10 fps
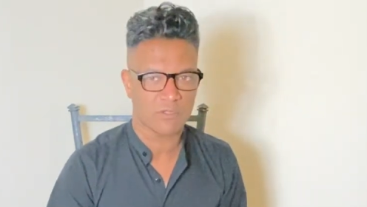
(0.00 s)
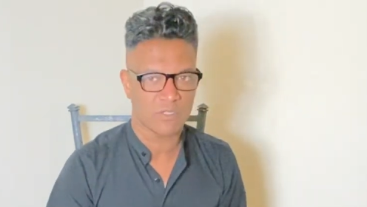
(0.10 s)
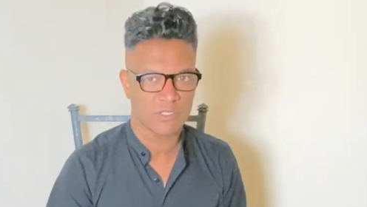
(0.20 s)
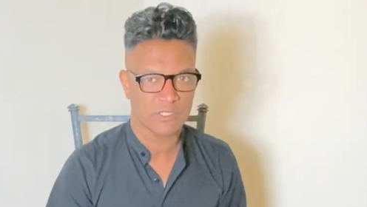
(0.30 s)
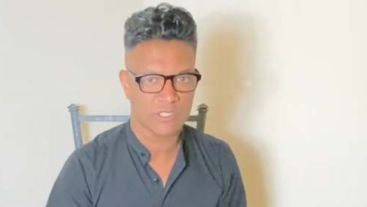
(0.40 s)

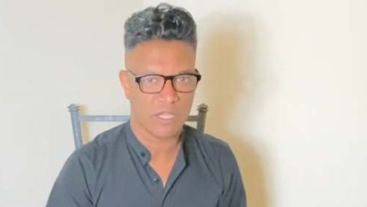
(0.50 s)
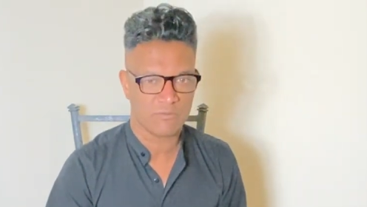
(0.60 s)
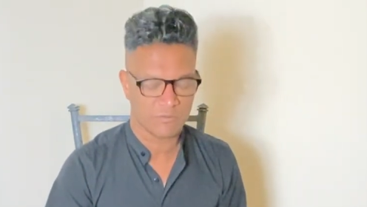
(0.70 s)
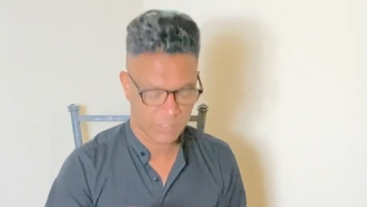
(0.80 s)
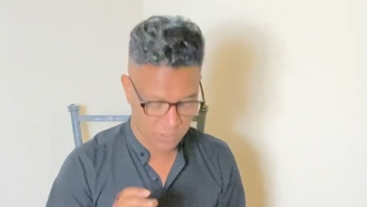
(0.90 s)
on yourself.
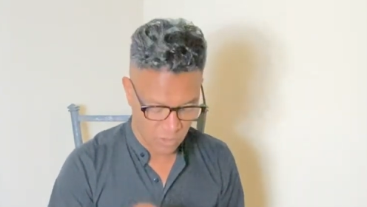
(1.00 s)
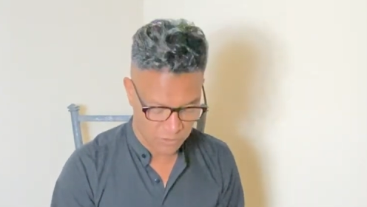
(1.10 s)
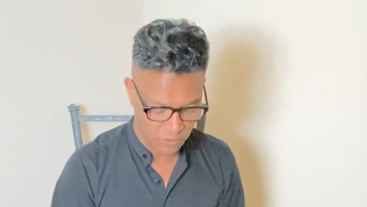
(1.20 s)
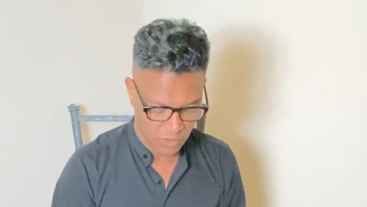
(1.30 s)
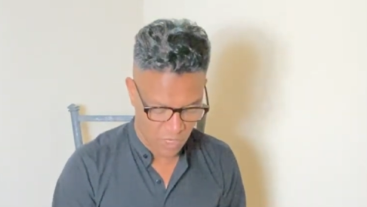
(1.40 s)
This is
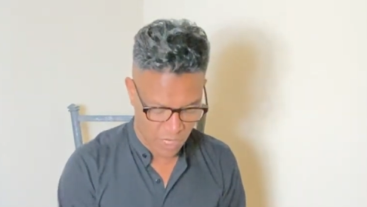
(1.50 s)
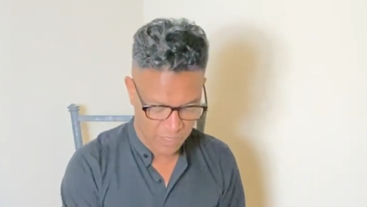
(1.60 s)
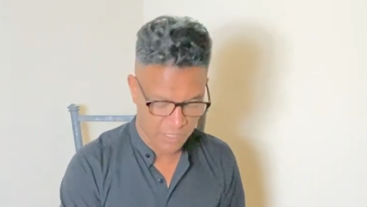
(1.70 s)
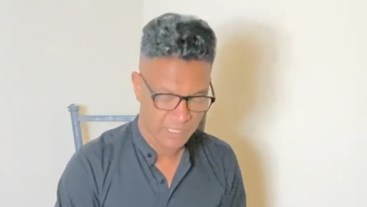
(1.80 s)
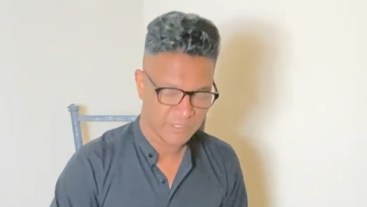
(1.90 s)
also a
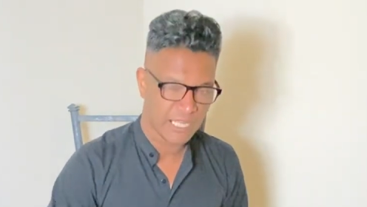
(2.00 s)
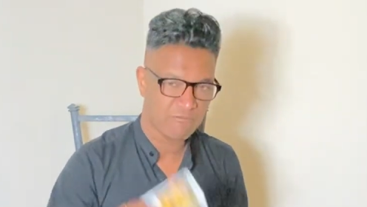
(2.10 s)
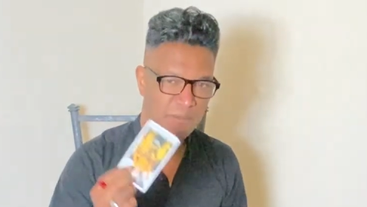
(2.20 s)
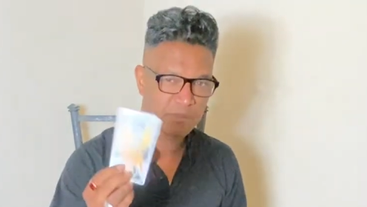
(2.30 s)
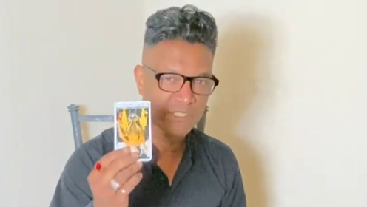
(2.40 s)
card that
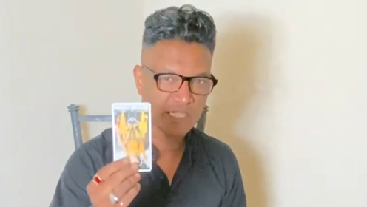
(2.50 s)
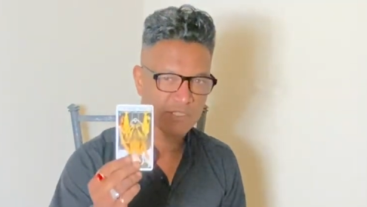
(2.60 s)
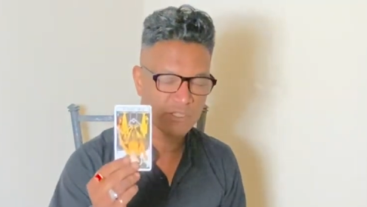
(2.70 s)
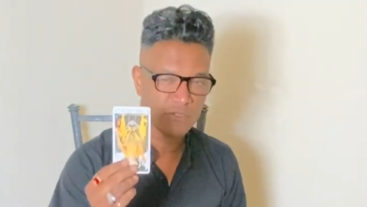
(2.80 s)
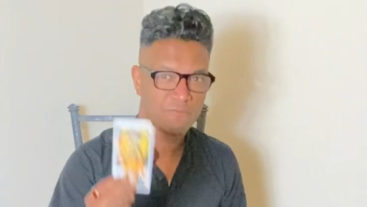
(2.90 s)

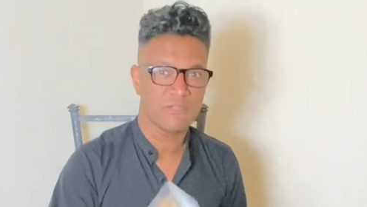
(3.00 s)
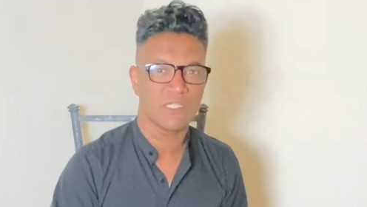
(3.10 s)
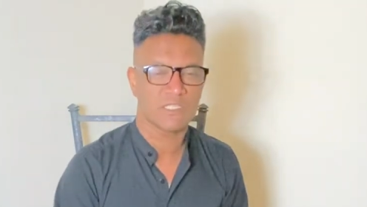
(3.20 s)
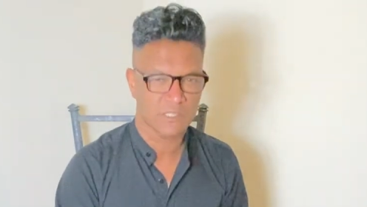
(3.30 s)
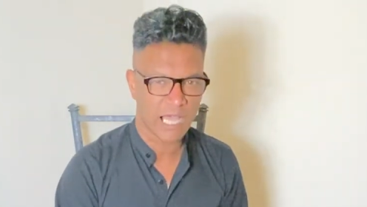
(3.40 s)
represents you
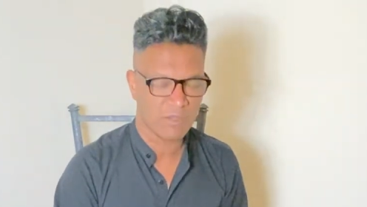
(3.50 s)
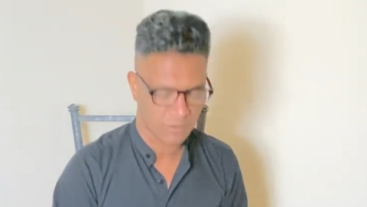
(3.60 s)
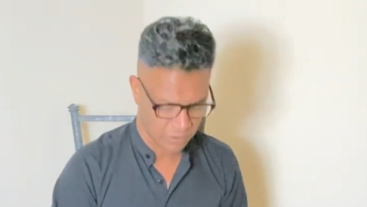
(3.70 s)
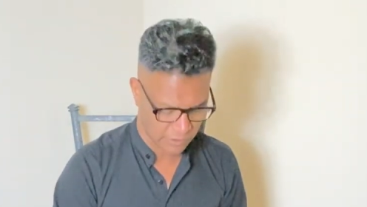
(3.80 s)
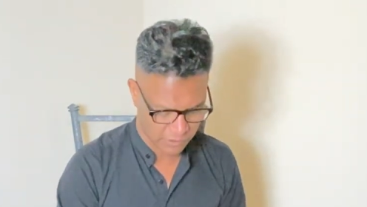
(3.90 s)
feeling down
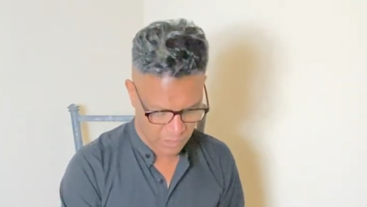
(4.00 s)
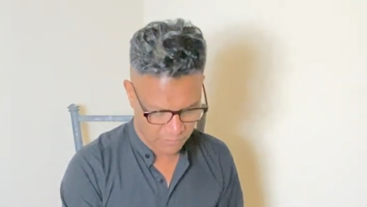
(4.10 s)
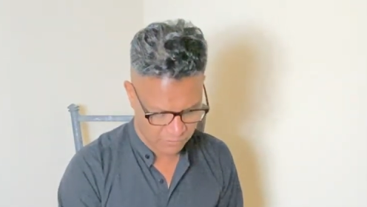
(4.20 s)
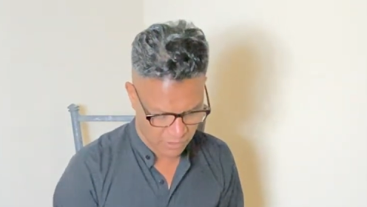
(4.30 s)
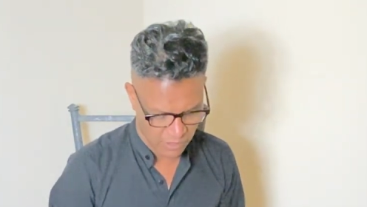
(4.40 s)
on yourself.
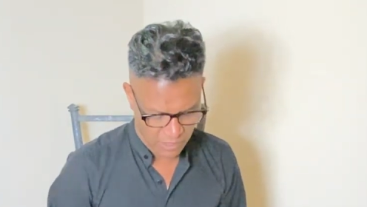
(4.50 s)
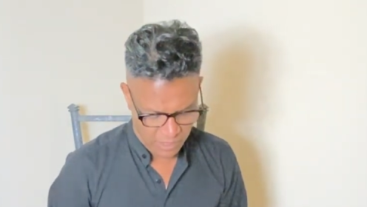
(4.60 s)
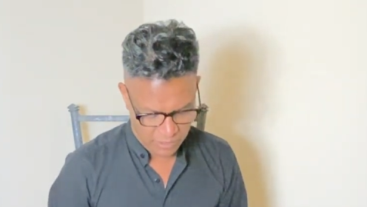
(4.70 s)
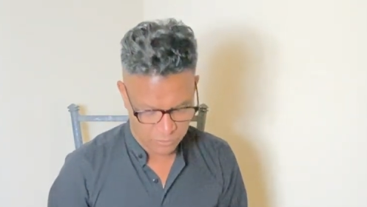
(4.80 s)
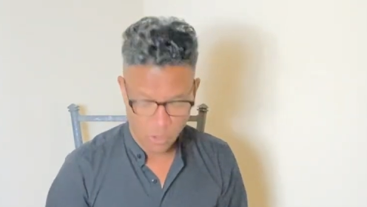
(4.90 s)

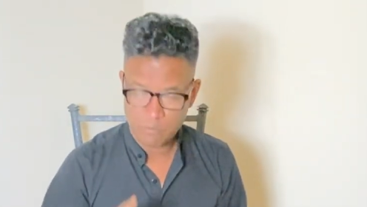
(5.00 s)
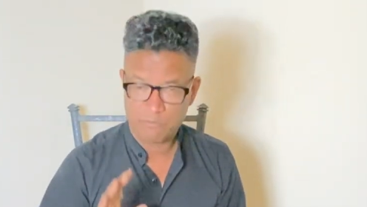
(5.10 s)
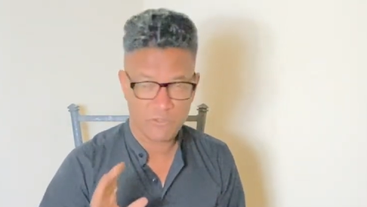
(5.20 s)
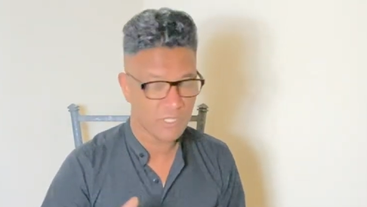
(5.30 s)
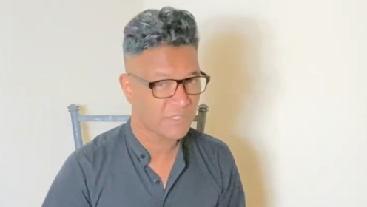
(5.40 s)
Don't
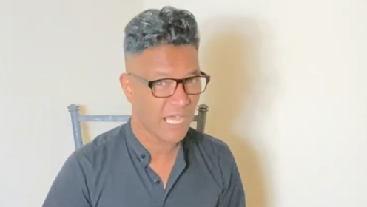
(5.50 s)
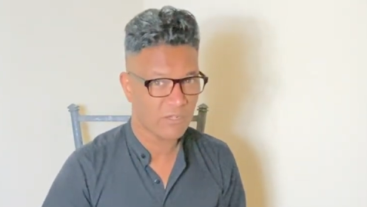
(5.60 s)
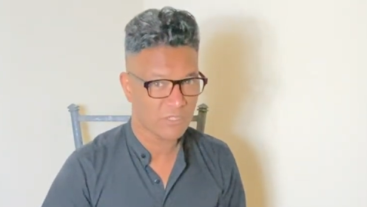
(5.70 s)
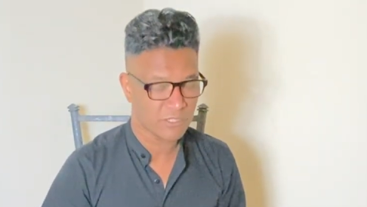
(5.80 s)
feel down on